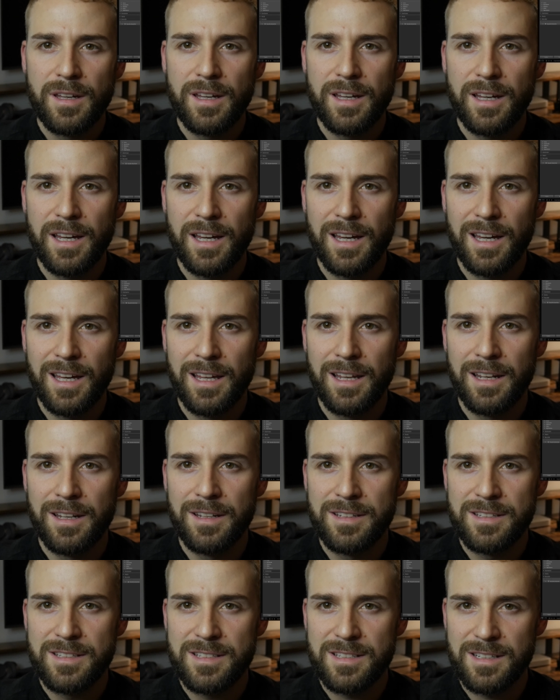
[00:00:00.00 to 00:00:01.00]

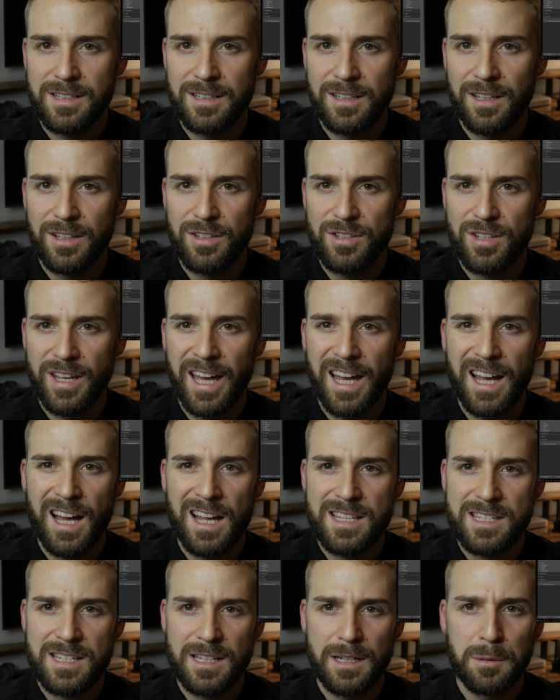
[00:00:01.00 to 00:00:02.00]
and it
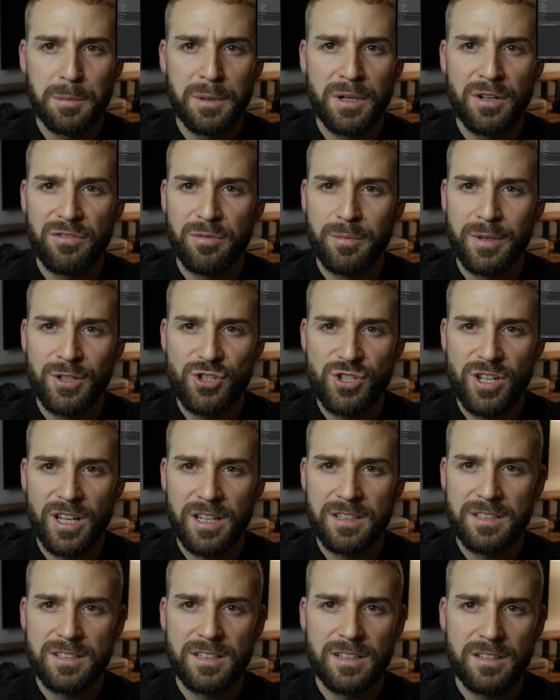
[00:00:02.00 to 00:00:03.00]
adds a little bit of
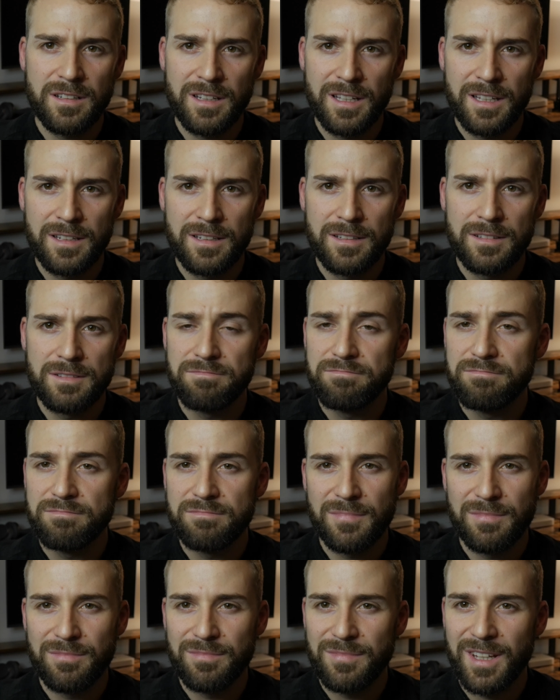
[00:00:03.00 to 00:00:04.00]
magenta, and
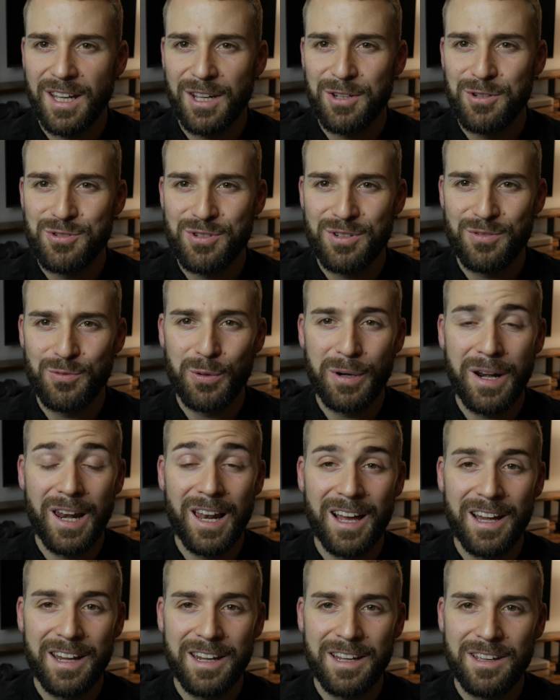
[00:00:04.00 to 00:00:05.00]
I usually really
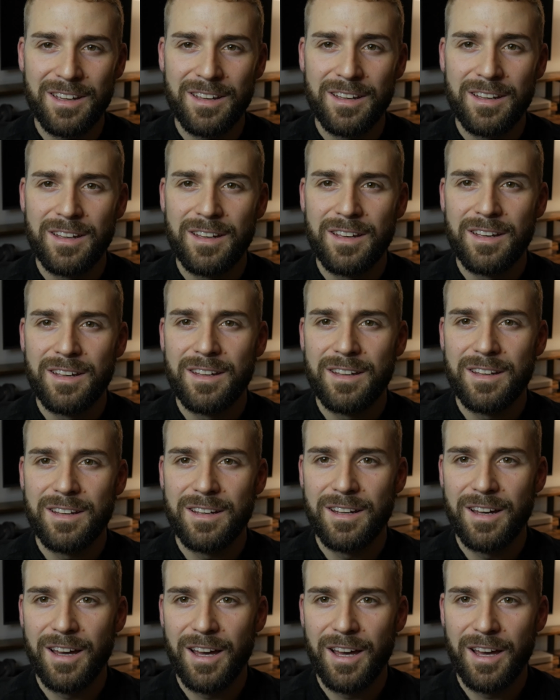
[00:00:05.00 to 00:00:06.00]
like
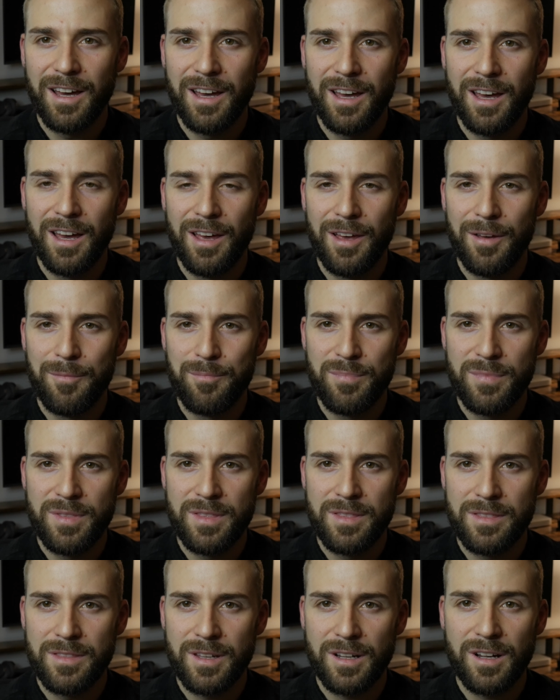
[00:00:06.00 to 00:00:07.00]

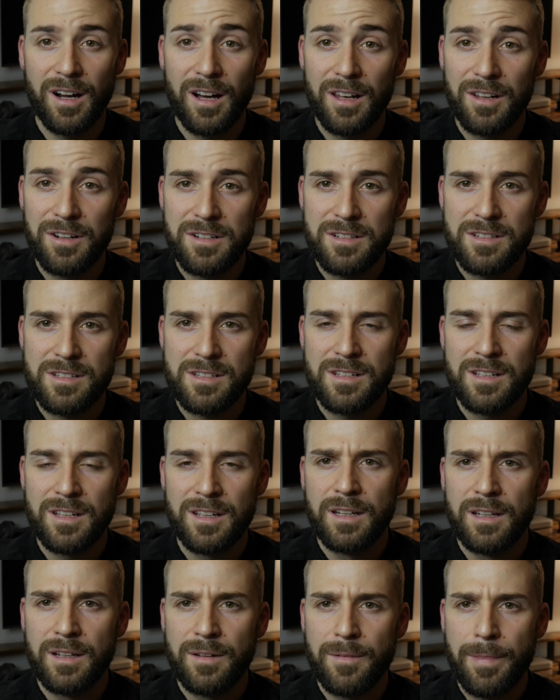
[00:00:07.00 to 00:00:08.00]
the colors.
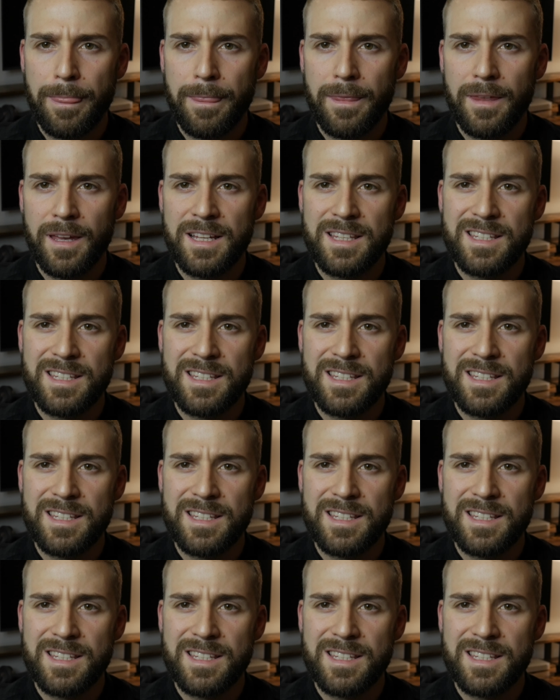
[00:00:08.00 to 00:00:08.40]
And